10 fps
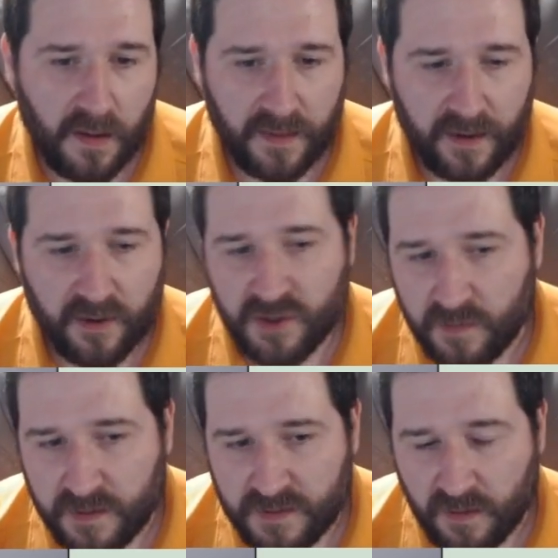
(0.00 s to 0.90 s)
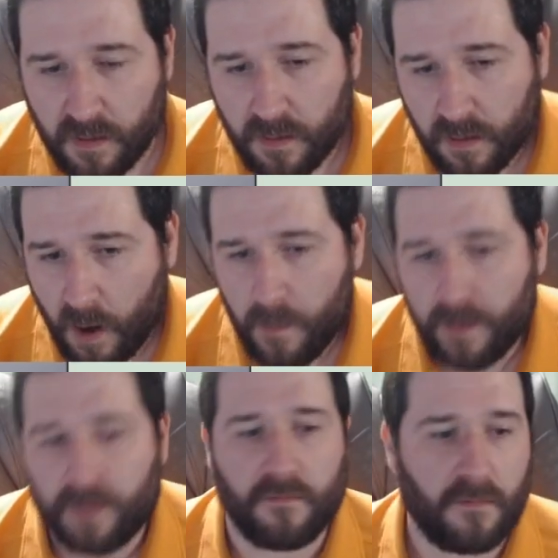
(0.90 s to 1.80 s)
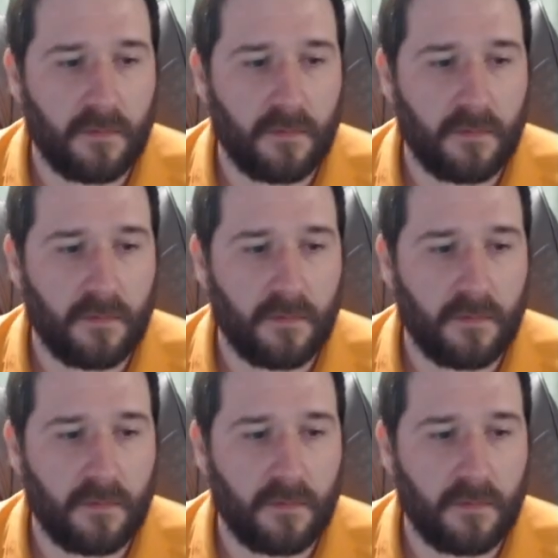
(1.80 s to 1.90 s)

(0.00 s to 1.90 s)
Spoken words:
that our students are going through.